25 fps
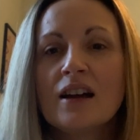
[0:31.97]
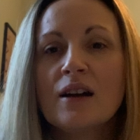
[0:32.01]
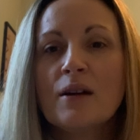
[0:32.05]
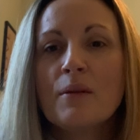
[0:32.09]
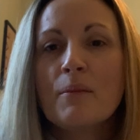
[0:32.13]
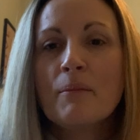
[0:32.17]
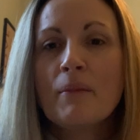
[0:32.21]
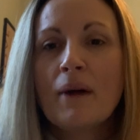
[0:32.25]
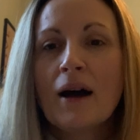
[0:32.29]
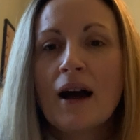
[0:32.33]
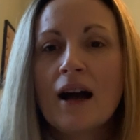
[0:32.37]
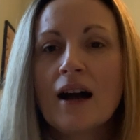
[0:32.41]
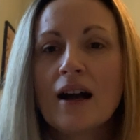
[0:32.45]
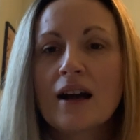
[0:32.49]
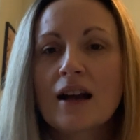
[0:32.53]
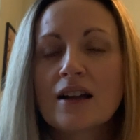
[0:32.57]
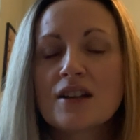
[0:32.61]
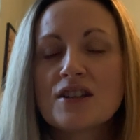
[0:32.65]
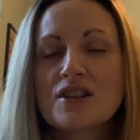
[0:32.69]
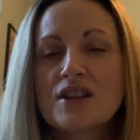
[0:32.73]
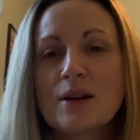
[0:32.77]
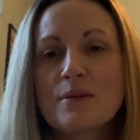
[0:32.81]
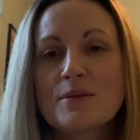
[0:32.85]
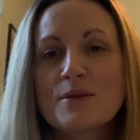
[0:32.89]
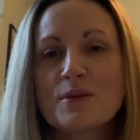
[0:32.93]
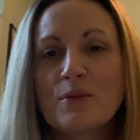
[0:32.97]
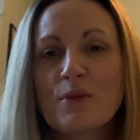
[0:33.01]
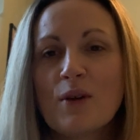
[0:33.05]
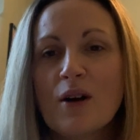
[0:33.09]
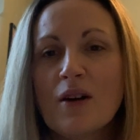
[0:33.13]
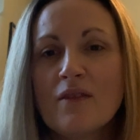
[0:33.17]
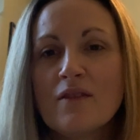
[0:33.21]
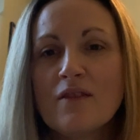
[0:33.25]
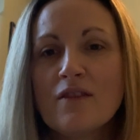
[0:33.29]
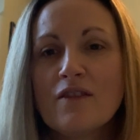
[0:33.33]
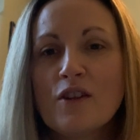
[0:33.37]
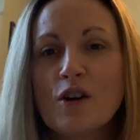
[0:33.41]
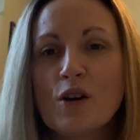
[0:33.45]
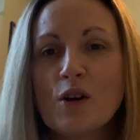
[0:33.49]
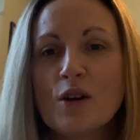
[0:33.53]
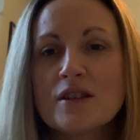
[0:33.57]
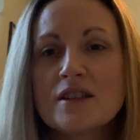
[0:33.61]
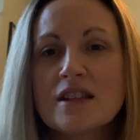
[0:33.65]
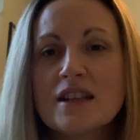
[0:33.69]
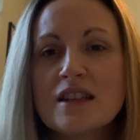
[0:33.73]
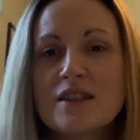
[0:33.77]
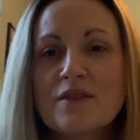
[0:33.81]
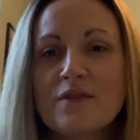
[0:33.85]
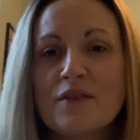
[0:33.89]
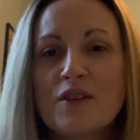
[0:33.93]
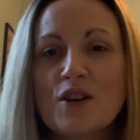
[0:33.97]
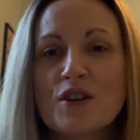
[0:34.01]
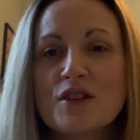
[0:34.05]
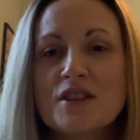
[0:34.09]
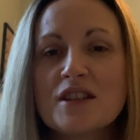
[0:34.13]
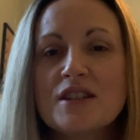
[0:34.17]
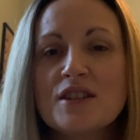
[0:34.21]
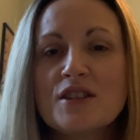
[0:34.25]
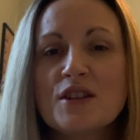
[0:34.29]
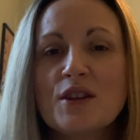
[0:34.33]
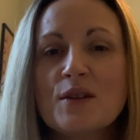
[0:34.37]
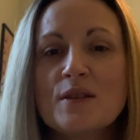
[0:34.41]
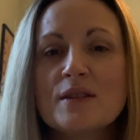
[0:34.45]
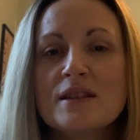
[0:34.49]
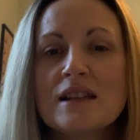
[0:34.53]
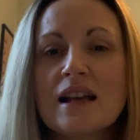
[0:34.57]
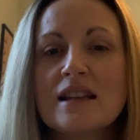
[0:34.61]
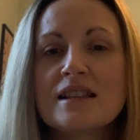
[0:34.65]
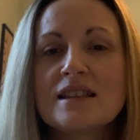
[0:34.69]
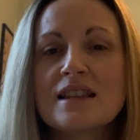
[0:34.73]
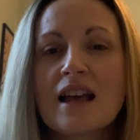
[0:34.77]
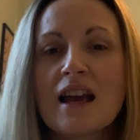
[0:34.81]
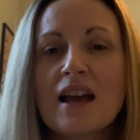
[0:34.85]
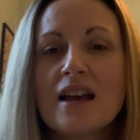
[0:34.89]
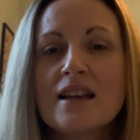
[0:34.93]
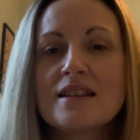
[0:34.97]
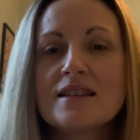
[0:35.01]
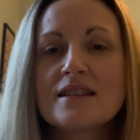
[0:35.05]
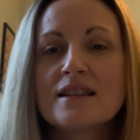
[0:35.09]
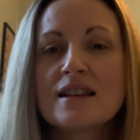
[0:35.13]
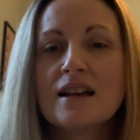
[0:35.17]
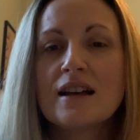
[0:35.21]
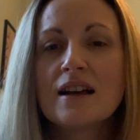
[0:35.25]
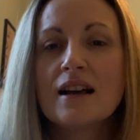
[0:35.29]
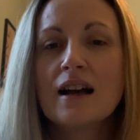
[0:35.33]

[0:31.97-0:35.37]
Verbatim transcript: Mark chapter one, forty to forty-two says this: